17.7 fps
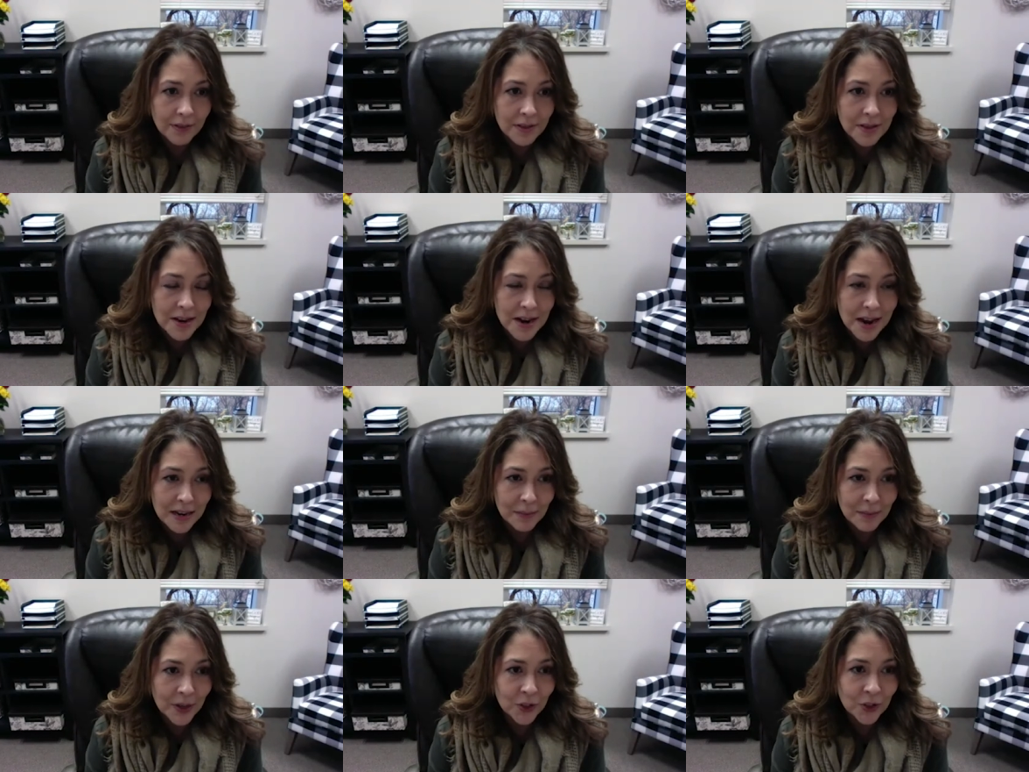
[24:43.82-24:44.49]
the
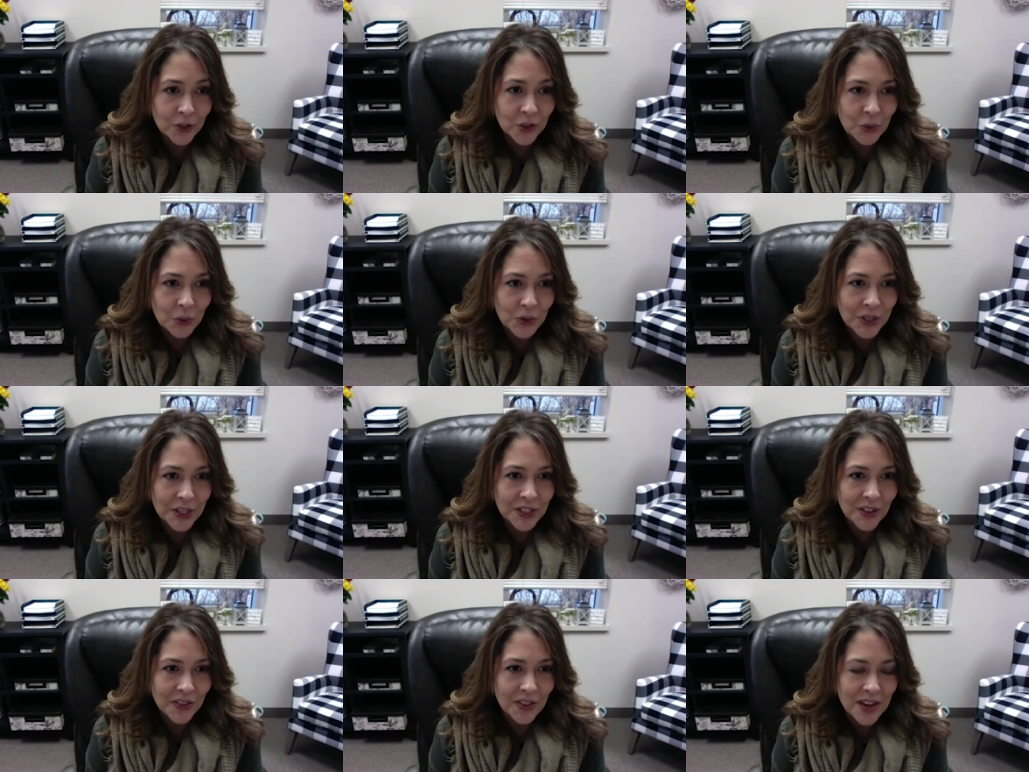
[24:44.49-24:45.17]
nightmare
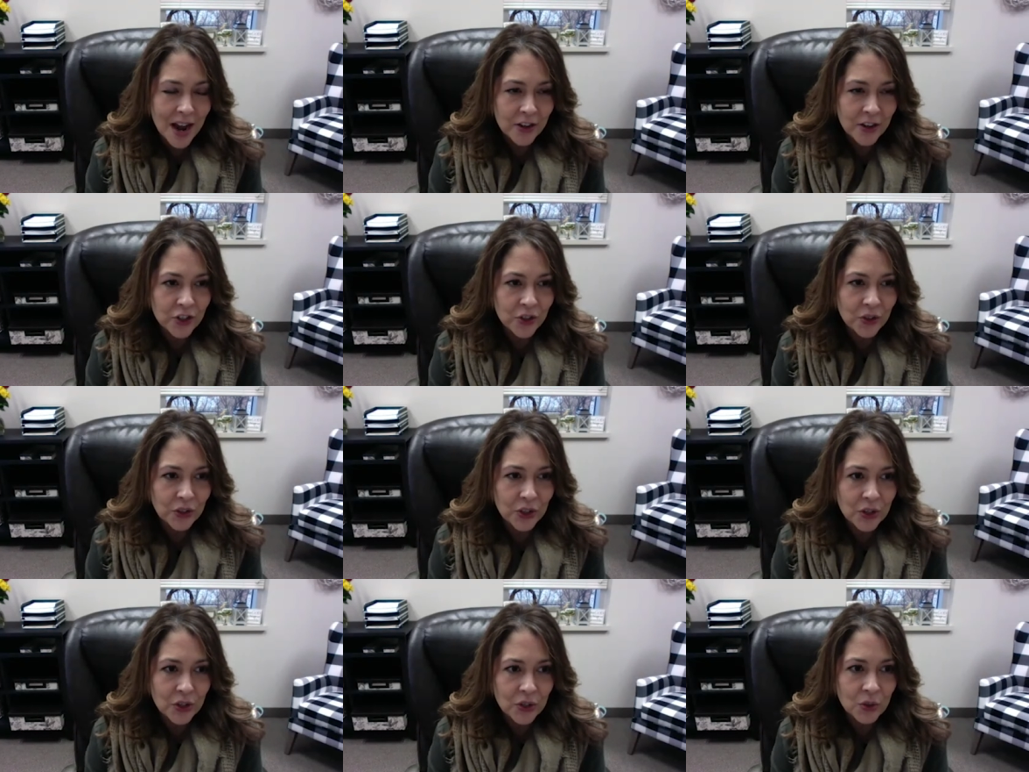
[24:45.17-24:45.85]
stories on the national
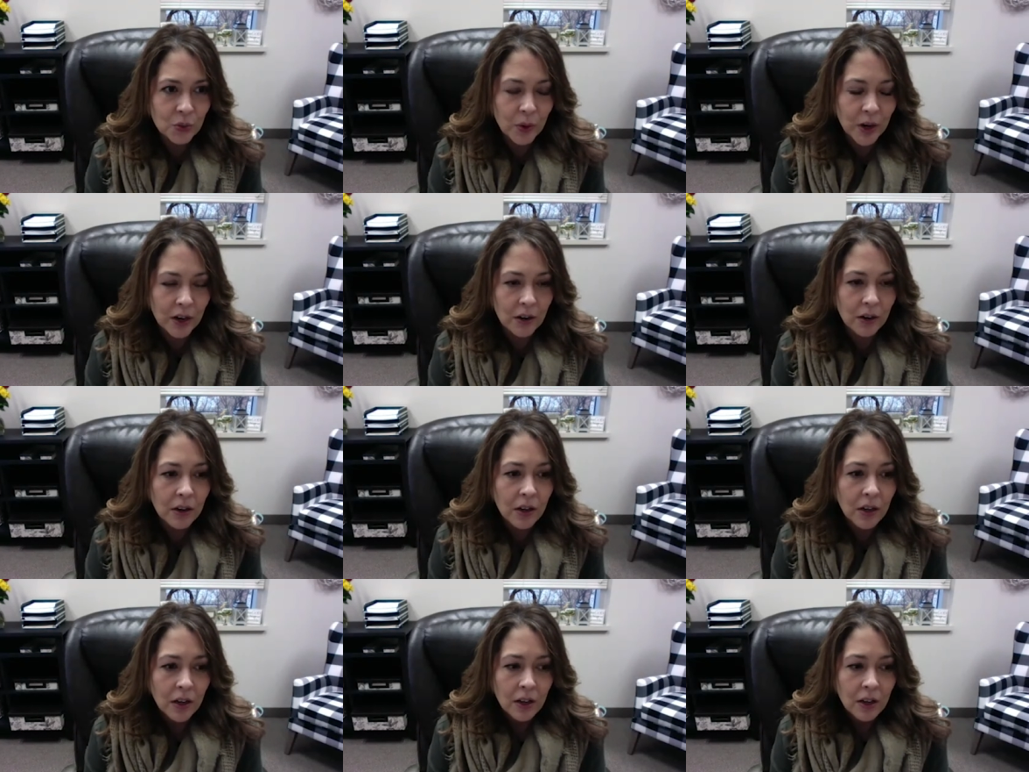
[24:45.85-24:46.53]
news where
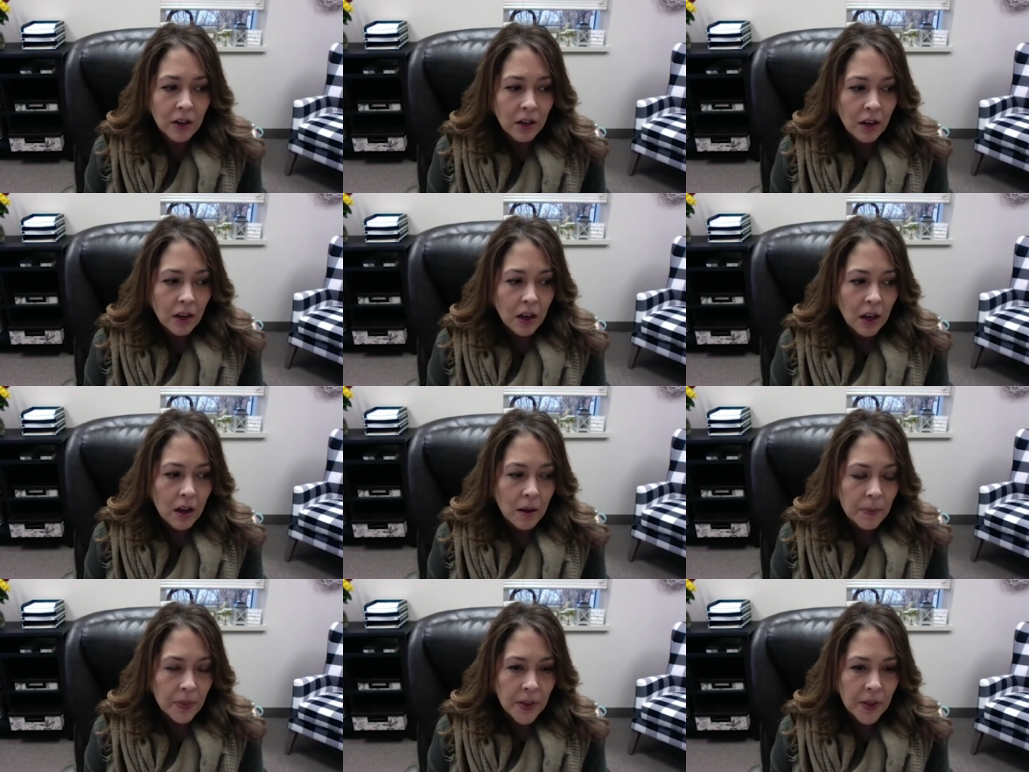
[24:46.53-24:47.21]

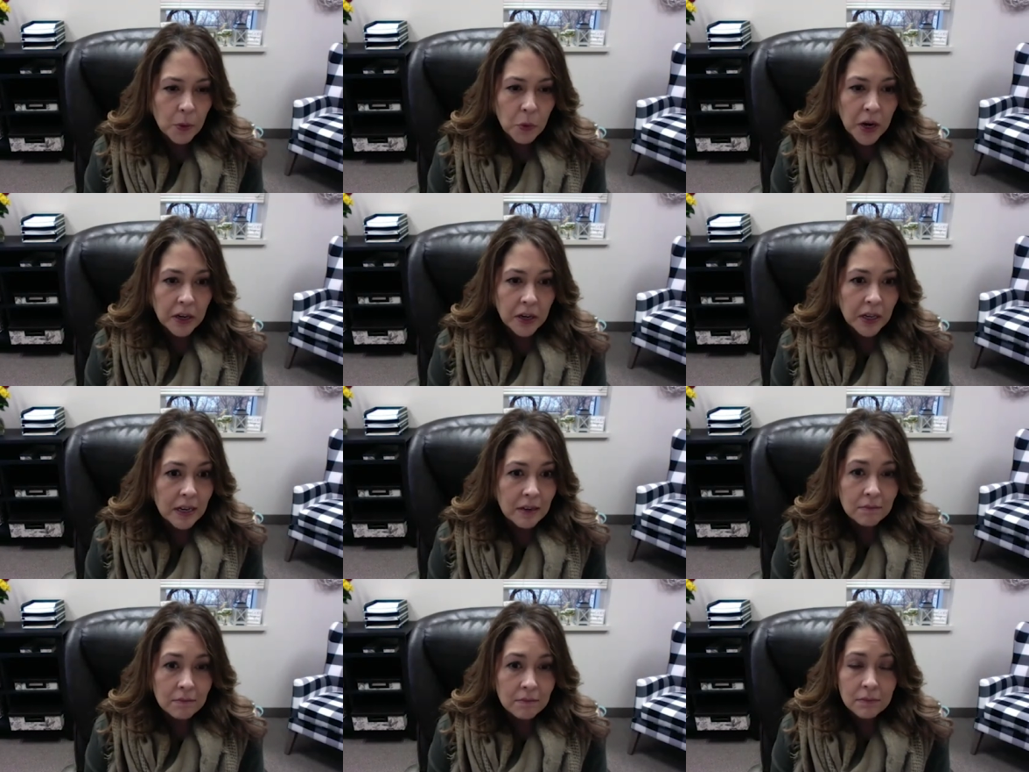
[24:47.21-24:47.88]
um, they're
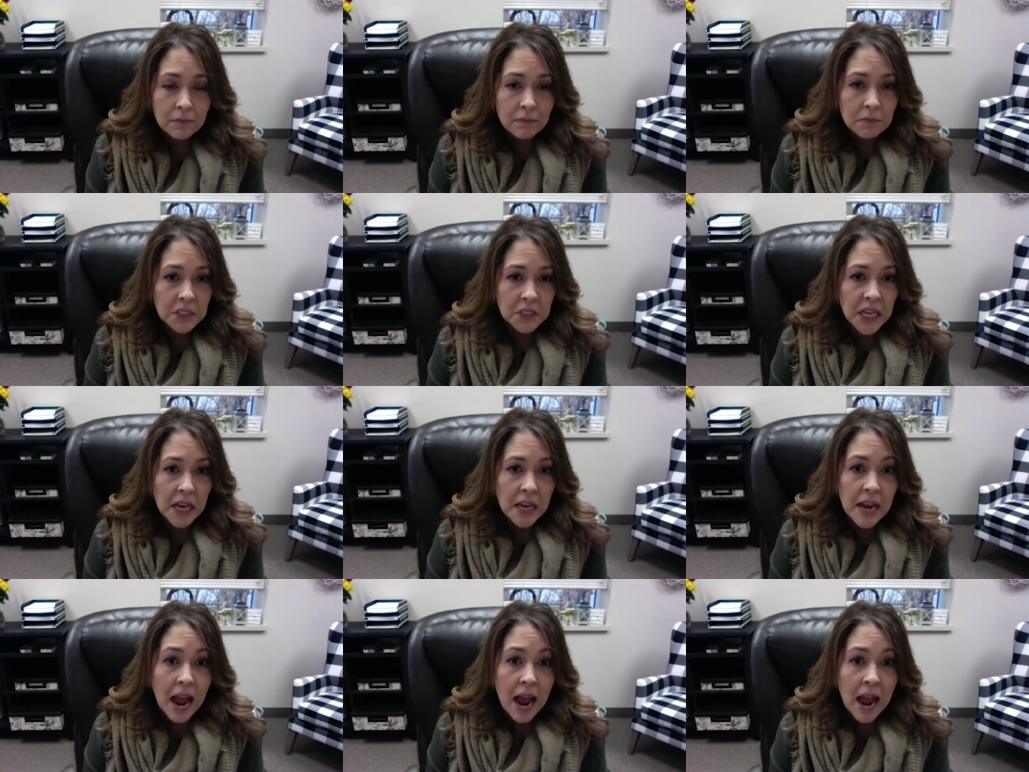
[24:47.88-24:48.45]
waiting ten